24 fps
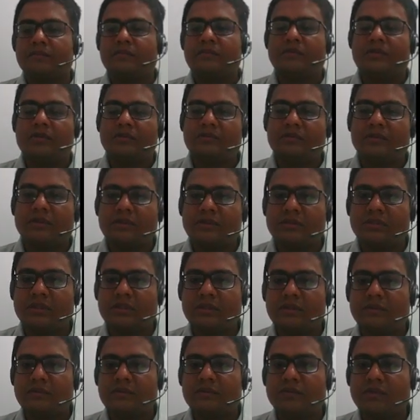This we can say,
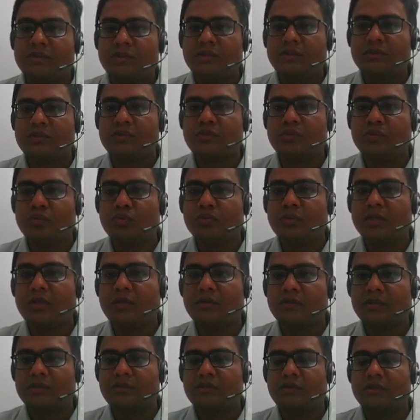which is 2 by F
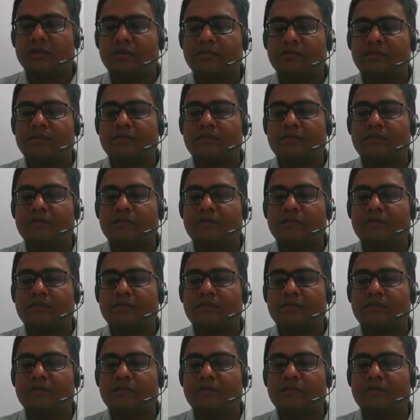actually.